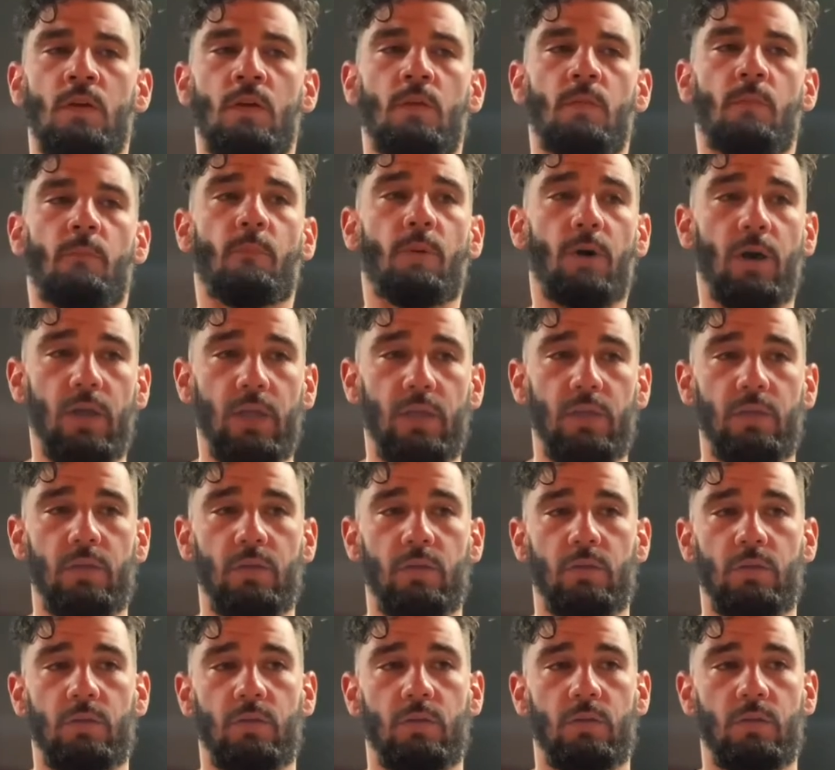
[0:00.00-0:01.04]
But
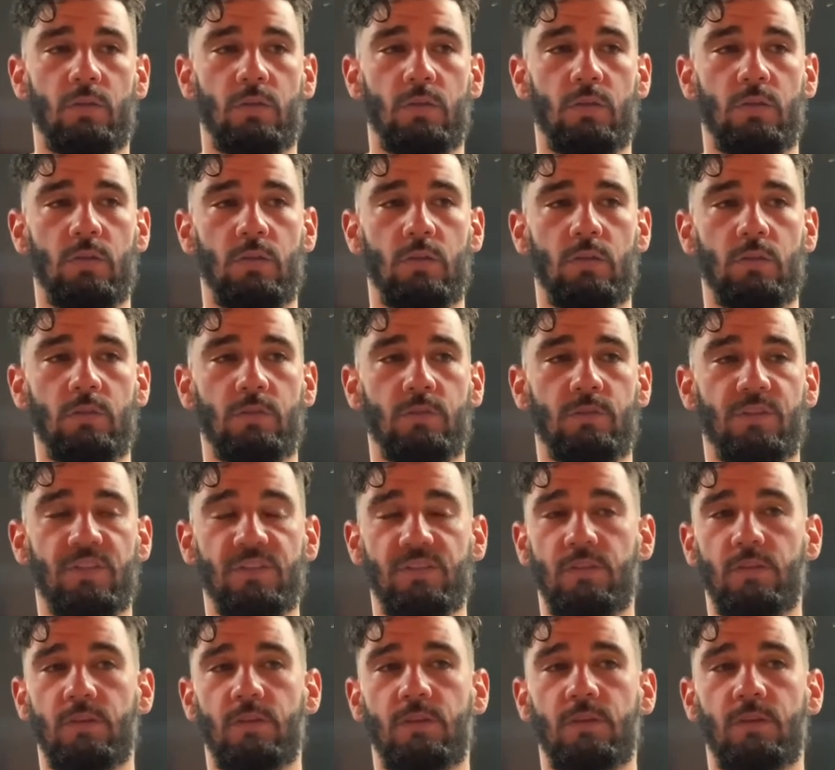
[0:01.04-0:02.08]

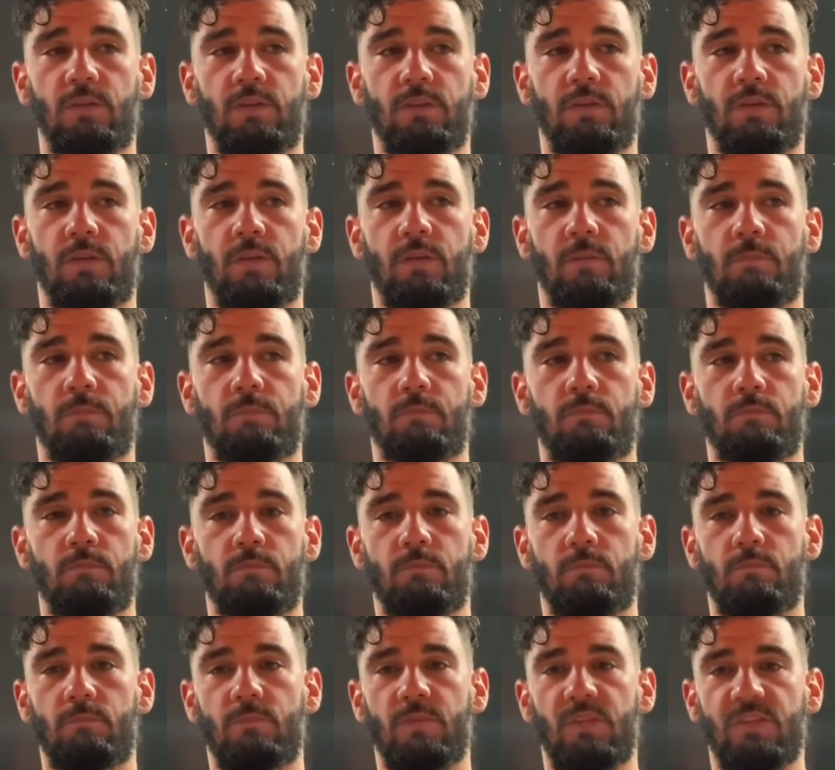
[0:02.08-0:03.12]
the
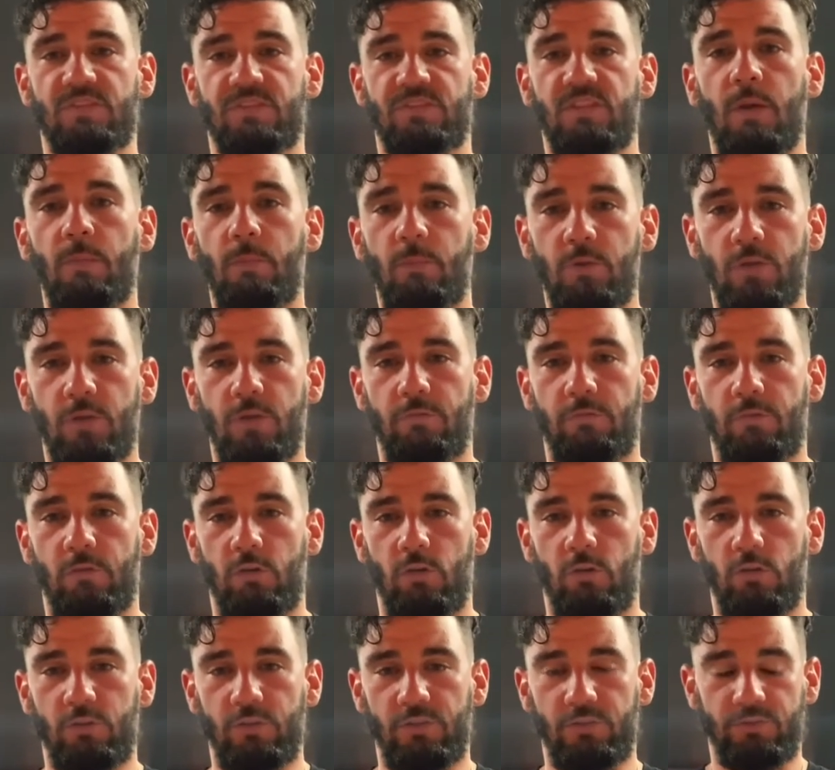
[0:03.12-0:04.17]
summary of it
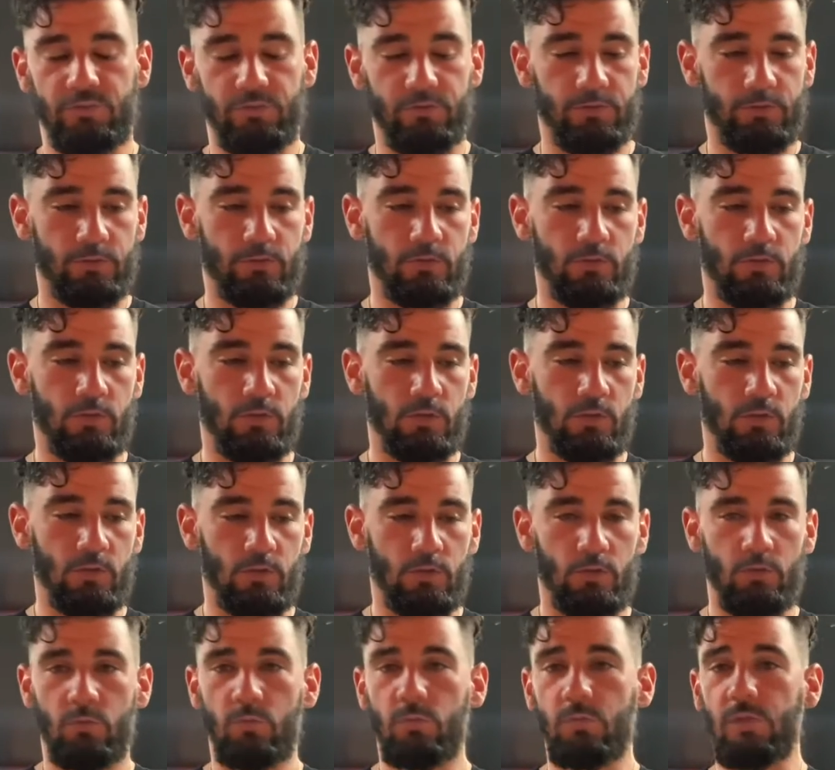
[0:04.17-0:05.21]
all is,
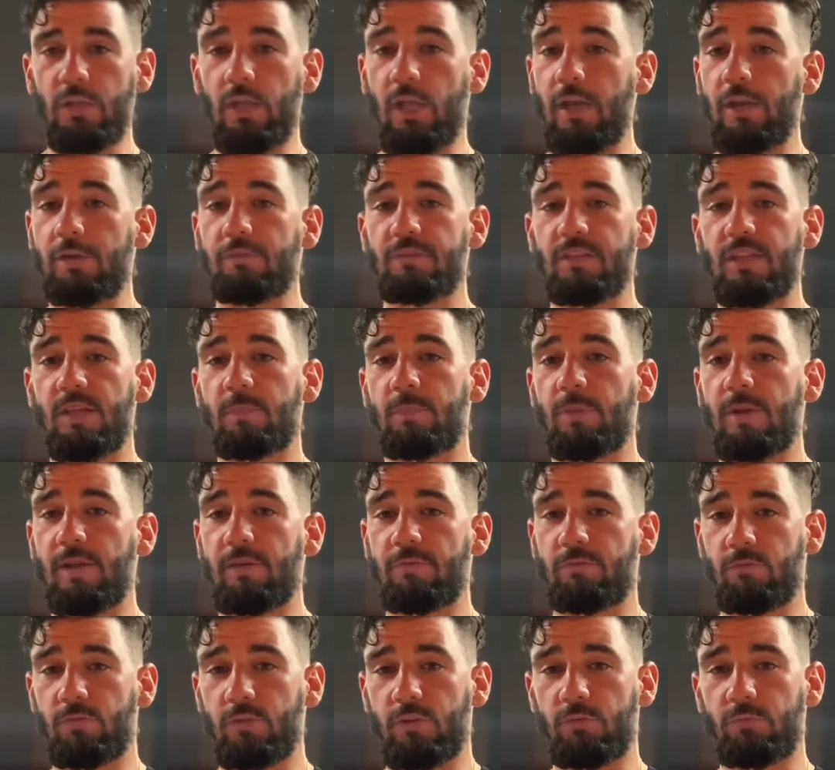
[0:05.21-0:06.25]
we got everything paid
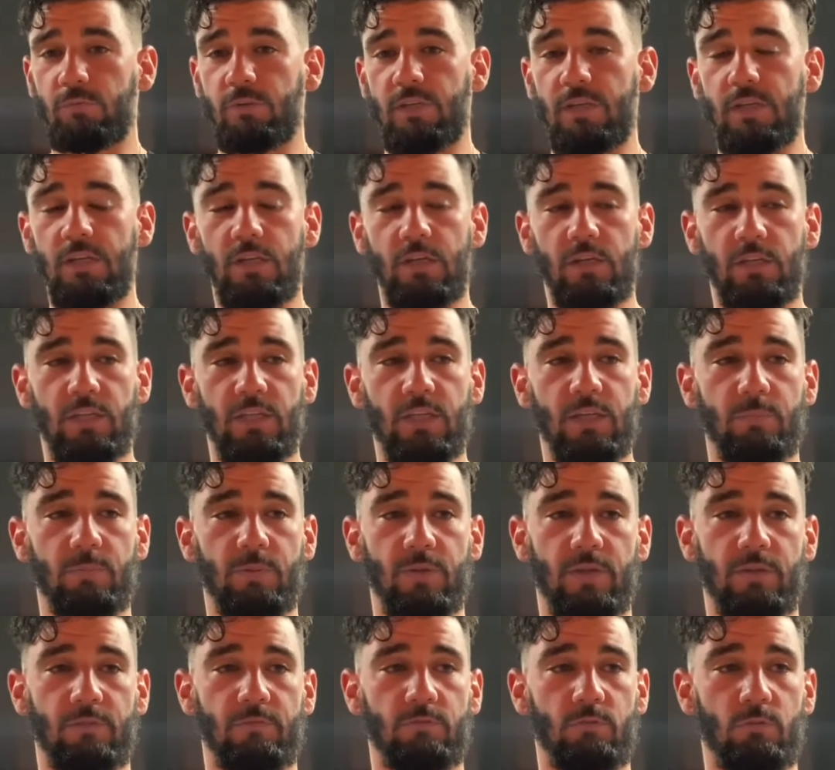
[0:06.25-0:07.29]
for that we needed to get
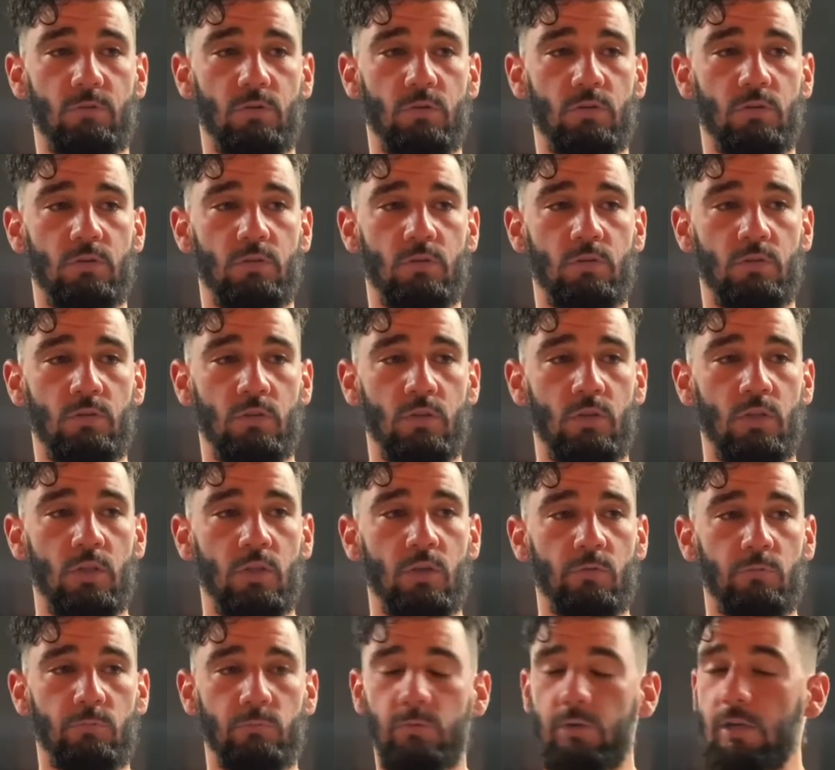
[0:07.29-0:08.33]
paid for.
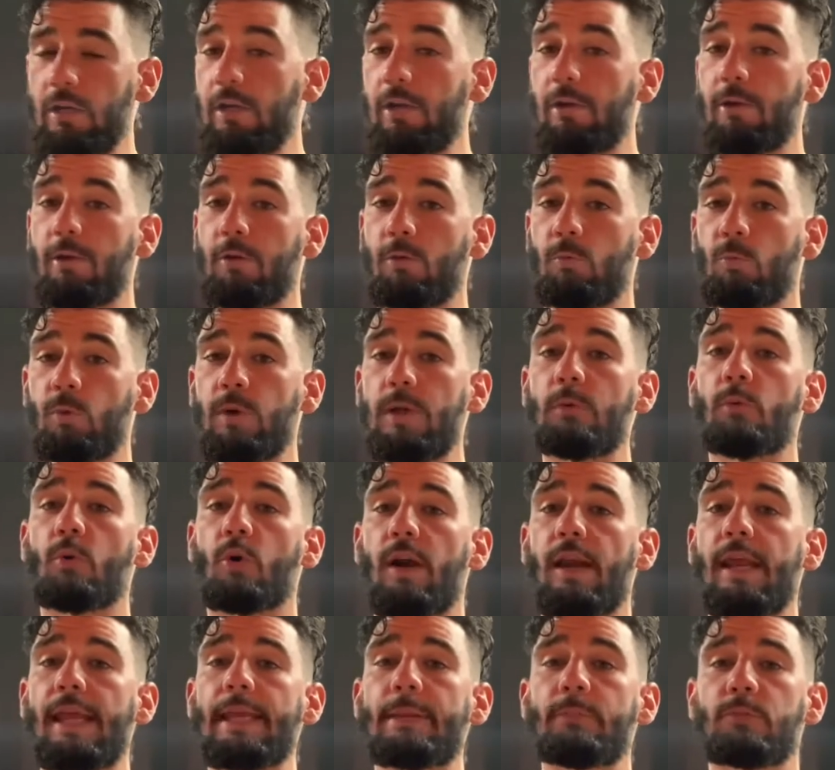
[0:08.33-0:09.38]
We
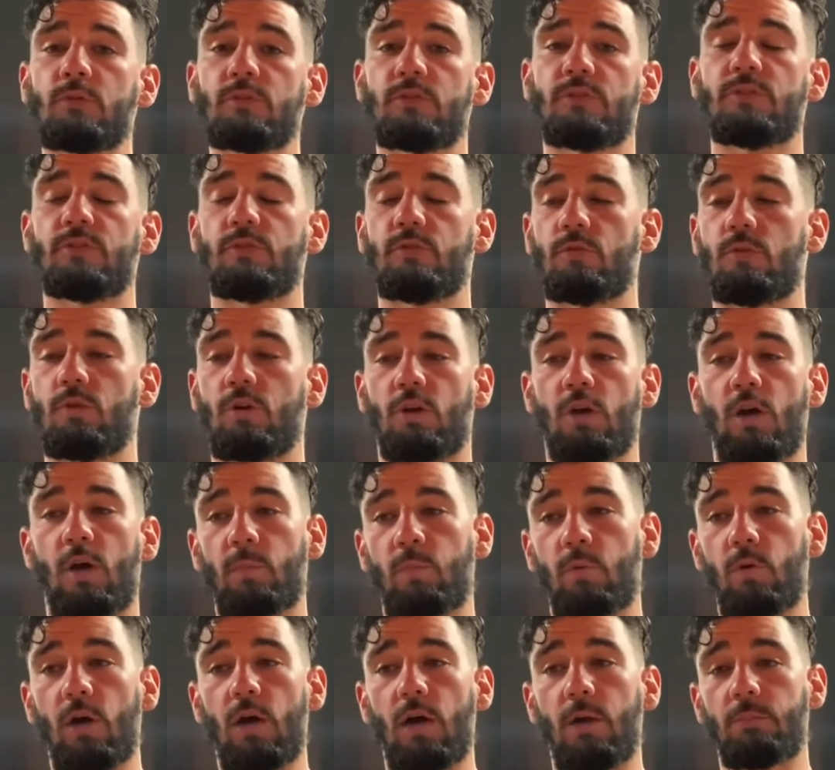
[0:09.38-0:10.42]
were able to do a
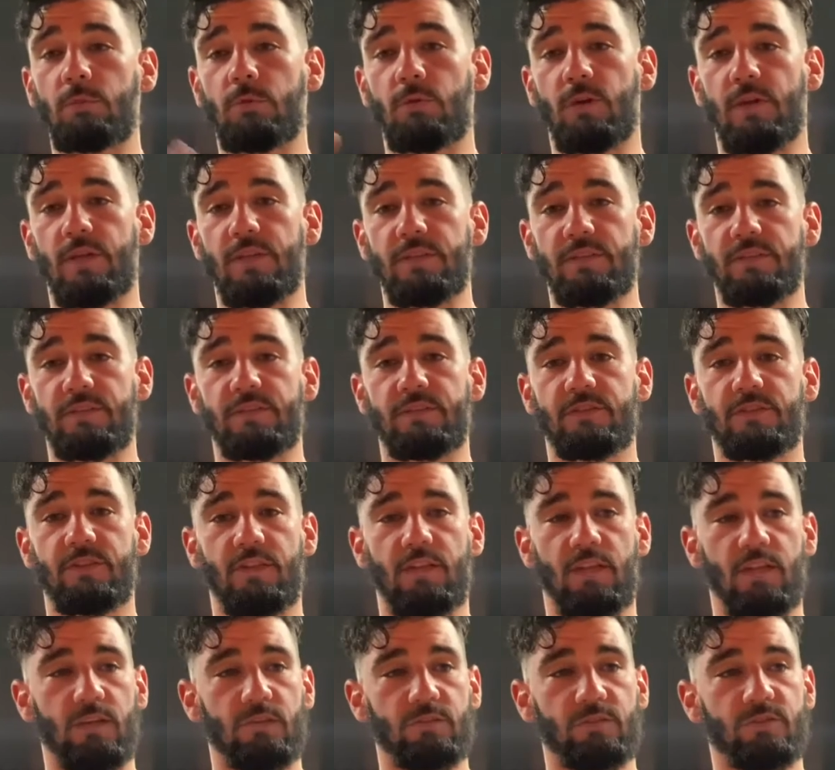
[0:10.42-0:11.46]
couple upgrades to the
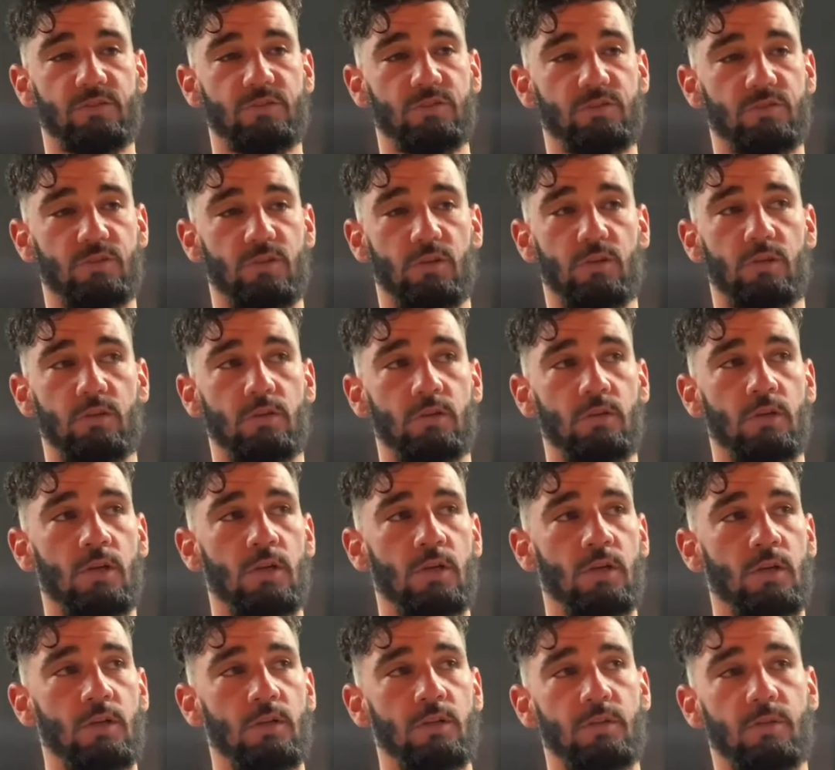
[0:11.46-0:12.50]
house. You saw
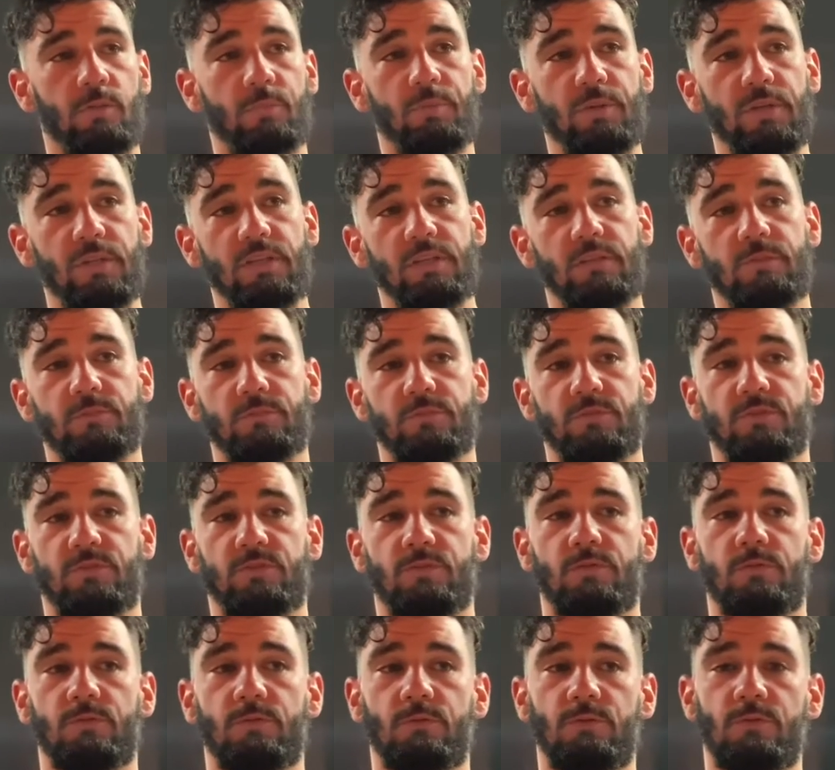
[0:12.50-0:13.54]
the beams,
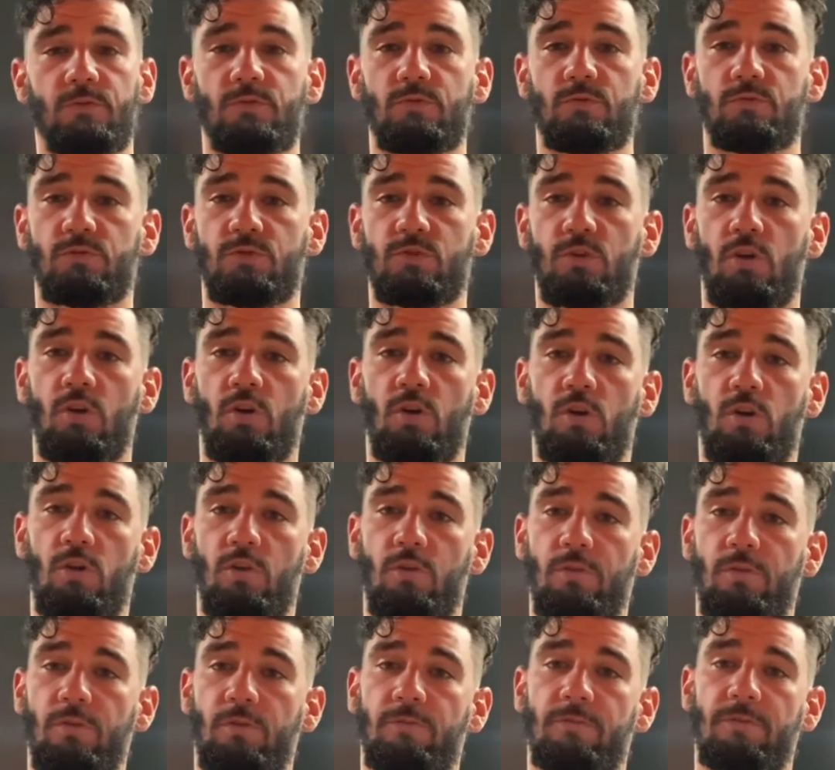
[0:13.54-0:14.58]
you
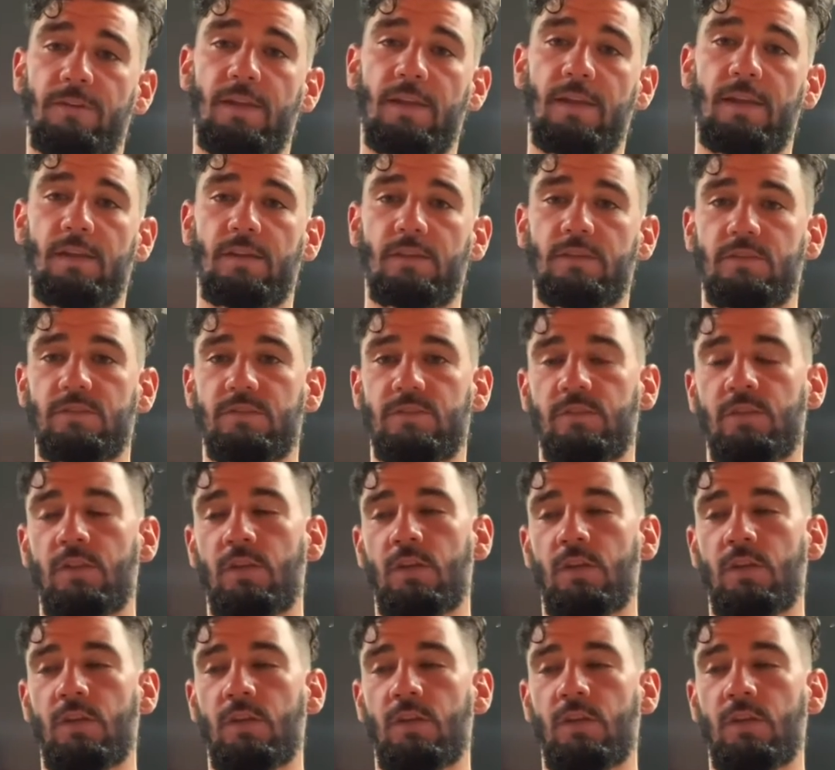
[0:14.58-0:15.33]
saw the fans.